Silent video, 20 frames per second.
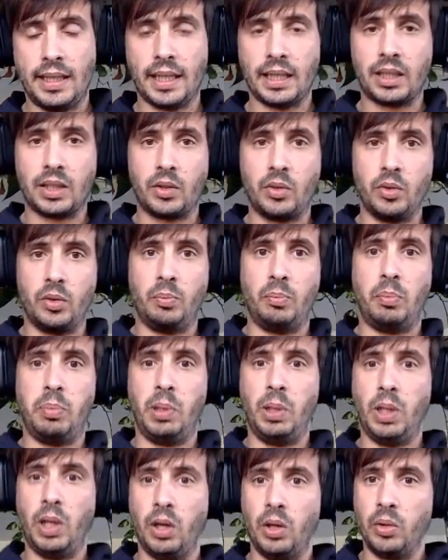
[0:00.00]
that could
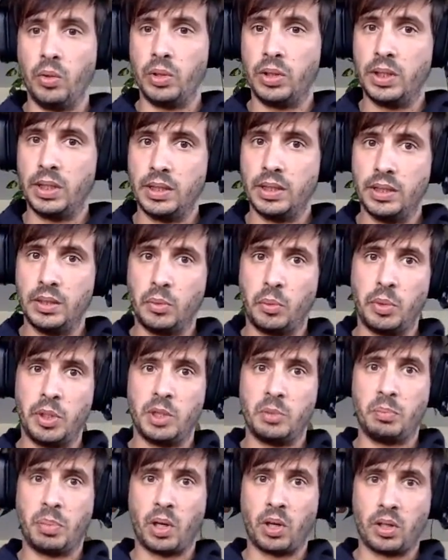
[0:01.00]
load the
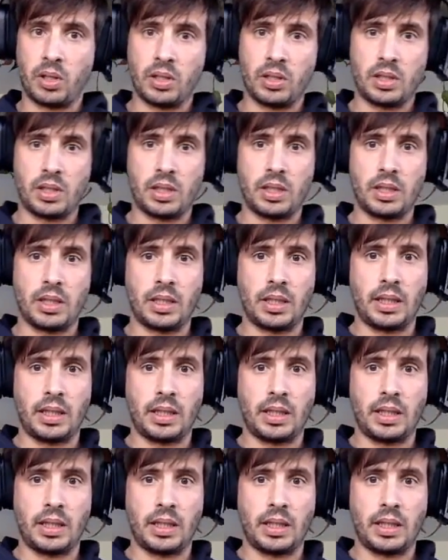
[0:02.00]
response